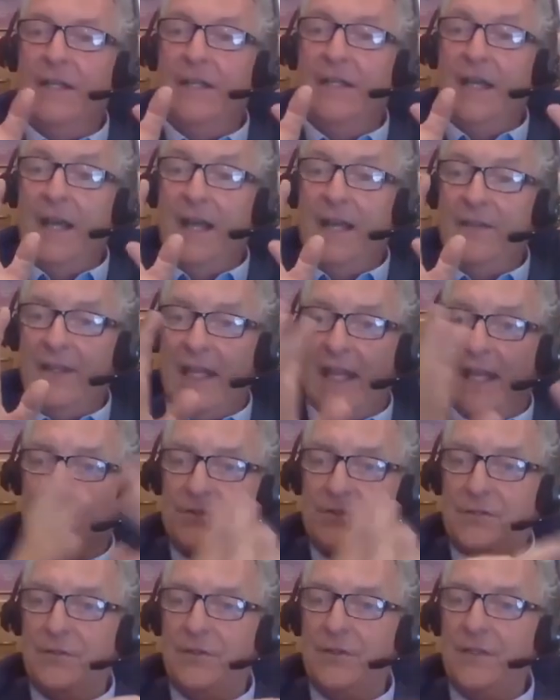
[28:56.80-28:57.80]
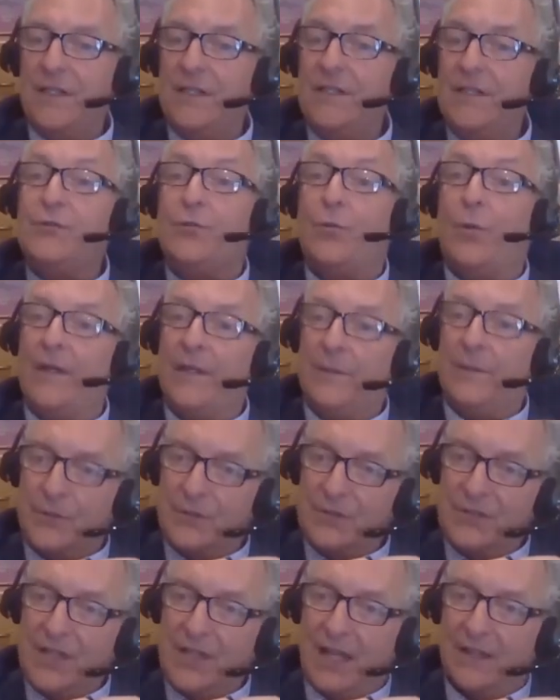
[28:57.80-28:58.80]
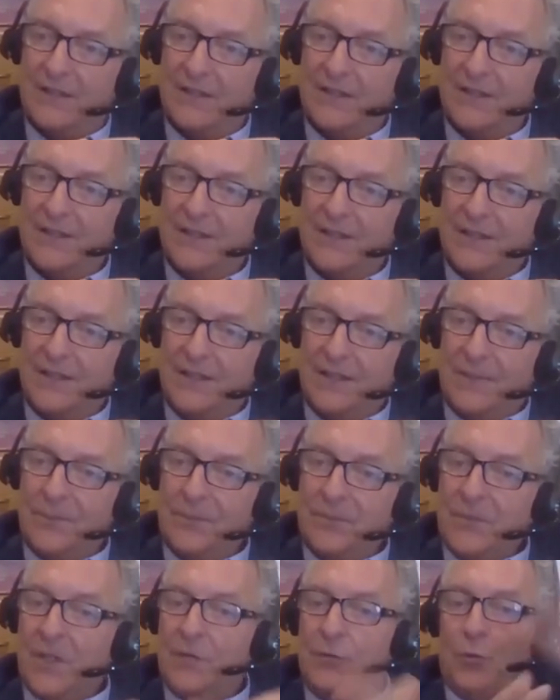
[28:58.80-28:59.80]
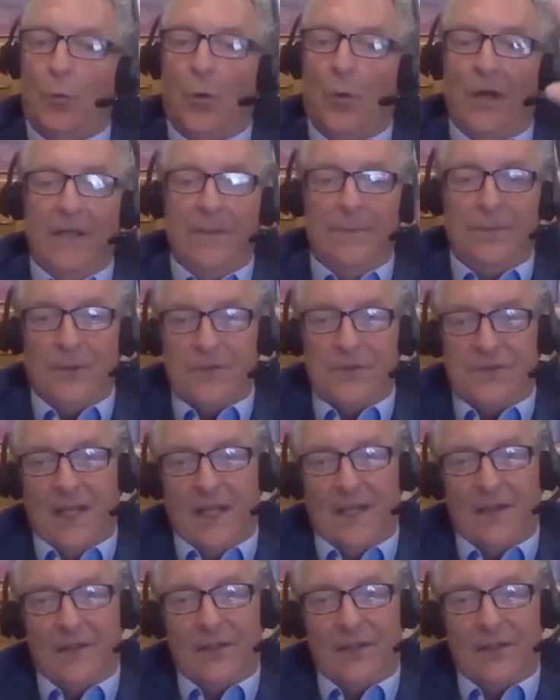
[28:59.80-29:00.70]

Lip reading: And the answer is 20%. 20% of the